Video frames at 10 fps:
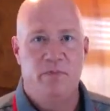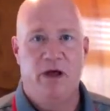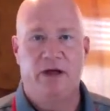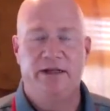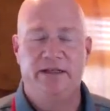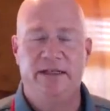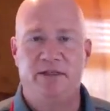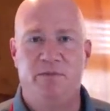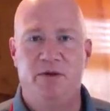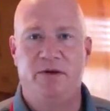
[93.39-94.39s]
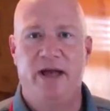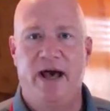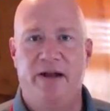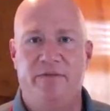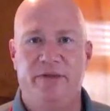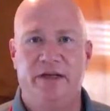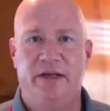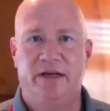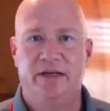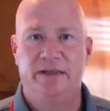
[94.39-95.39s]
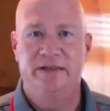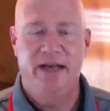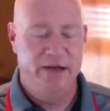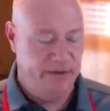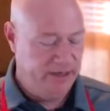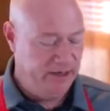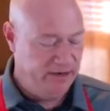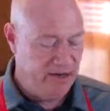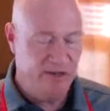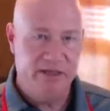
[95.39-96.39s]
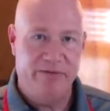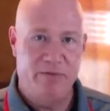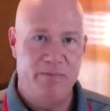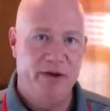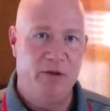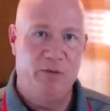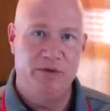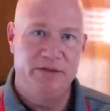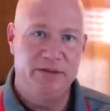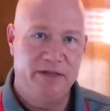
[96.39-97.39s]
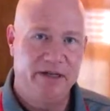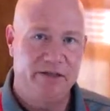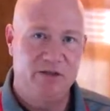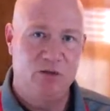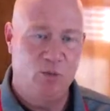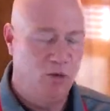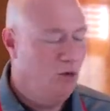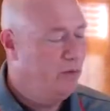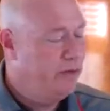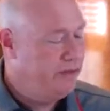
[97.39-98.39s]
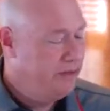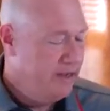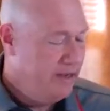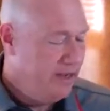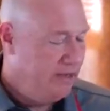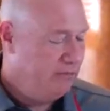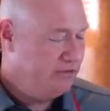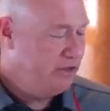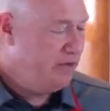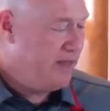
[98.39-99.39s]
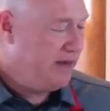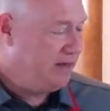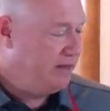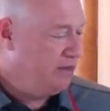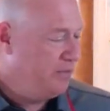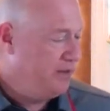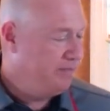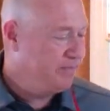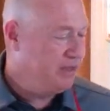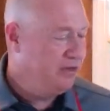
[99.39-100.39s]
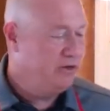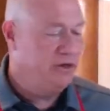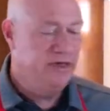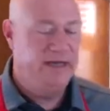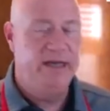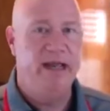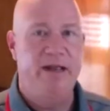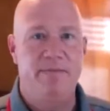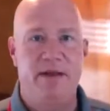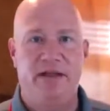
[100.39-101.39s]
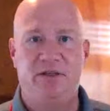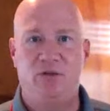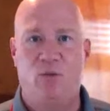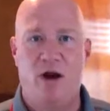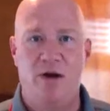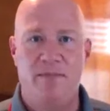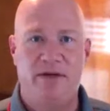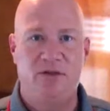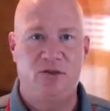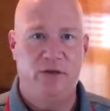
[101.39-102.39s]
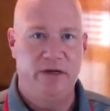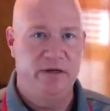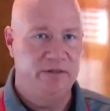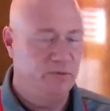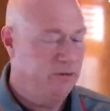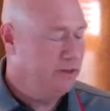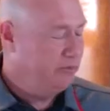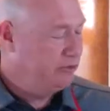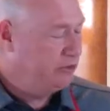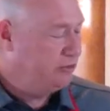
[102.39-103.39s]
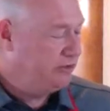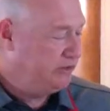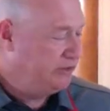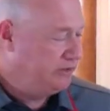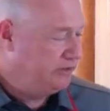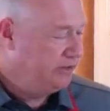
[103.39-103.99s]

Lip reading: condensed milk out of the container here, and I also have a bigger one to kind of swirl with, and we'll share that in a little bit. You're going to need a wire mesh strainer as we're juicing the